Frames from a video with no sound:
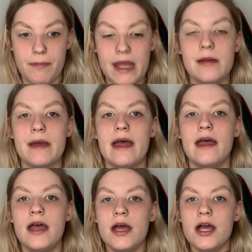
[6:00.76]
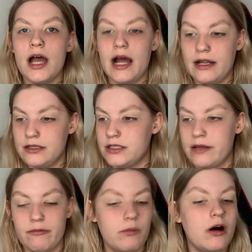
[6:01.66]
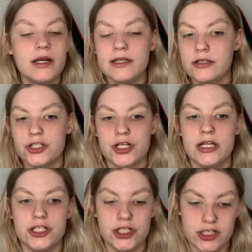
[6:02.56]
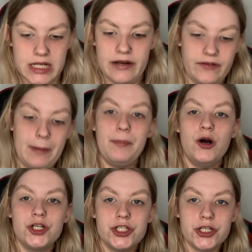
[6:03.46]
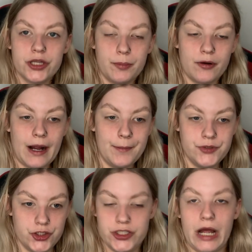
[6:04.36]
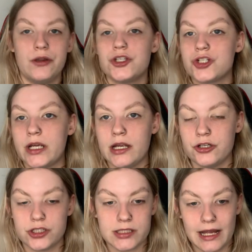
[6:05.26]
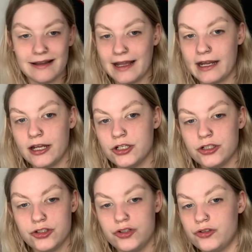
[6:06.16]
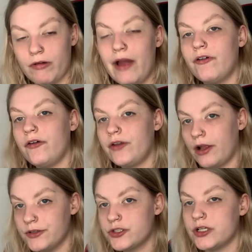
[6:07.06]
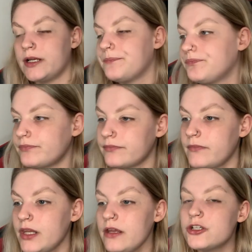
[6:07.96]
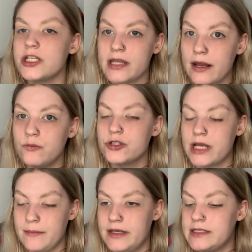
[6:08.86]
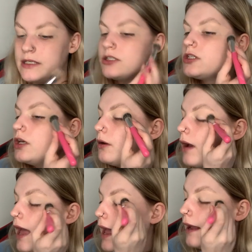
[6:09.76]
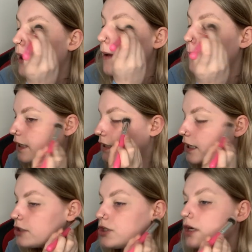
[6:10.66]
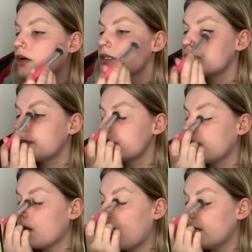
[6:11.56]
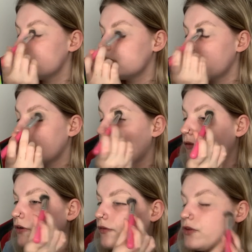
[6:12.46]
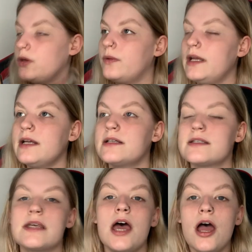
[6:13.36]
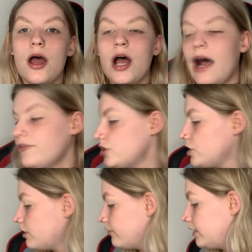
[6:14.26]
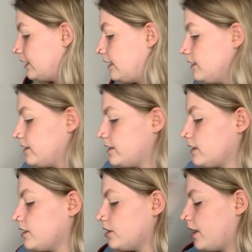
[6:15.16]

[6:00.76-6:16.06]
a baby, and they were walking down the street, and she just kind of like pushed the pram just down the street and just like let it drive off down the street. She then was admitted to a psychiatric hospital, and she stayed there for a few weeks. After she got released,